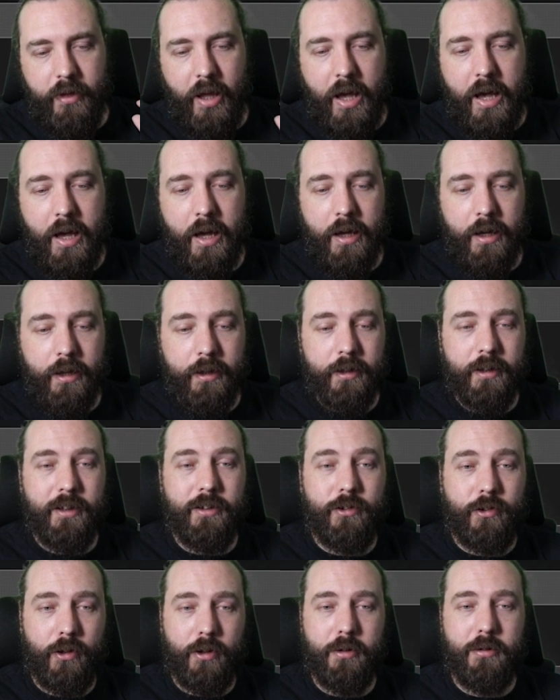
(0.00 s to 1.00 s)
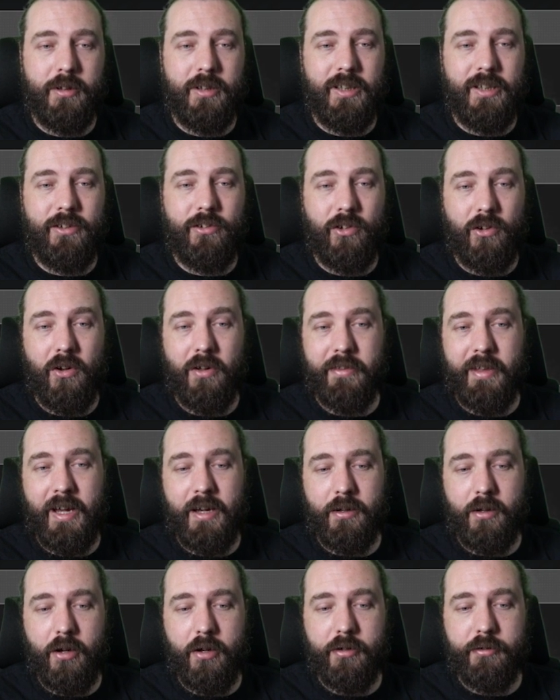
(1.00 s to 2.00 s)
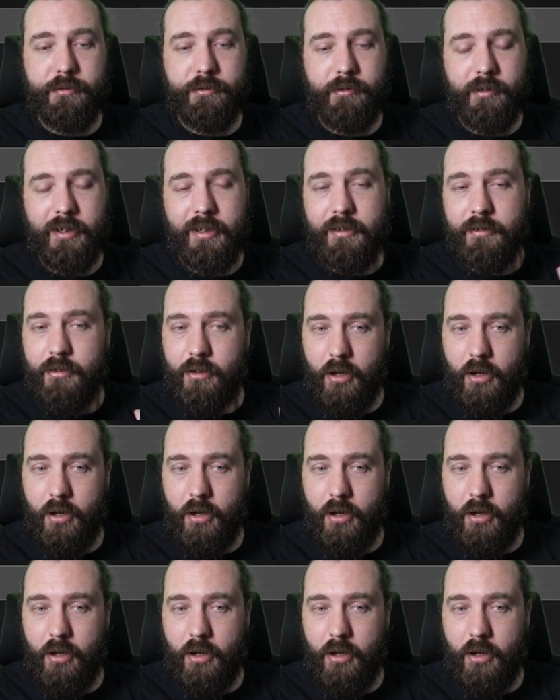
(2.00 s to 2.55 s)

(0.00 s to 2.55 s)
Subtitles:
So at least you got that going for it.